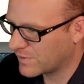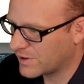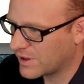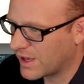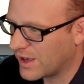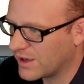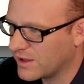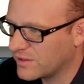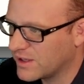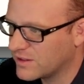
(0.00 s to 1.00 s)
okay.
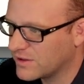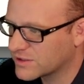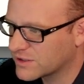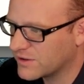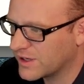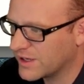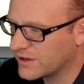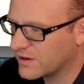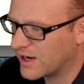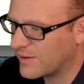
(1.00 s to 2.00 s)
And then let's go ahead
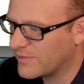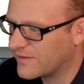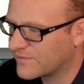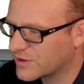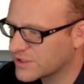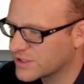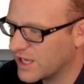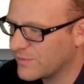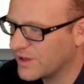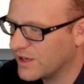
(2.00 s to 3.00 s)
and grab that first
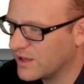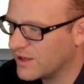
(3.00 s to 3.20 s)
name again